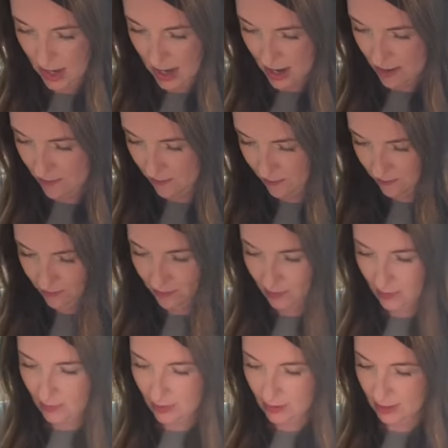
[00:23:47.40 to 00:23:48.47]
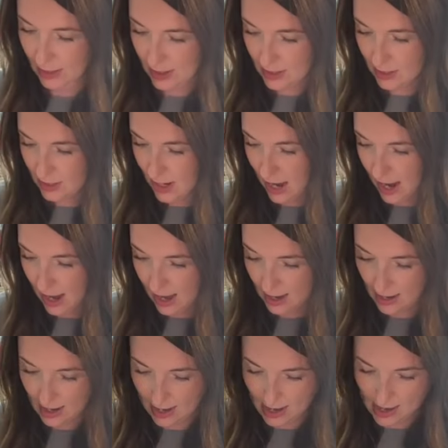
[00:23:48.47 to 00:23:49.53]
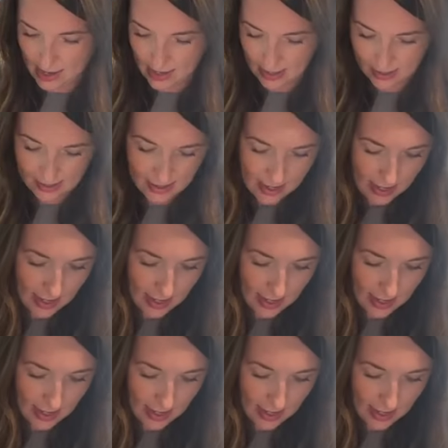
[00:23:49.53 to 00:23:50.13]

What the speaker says: And just had a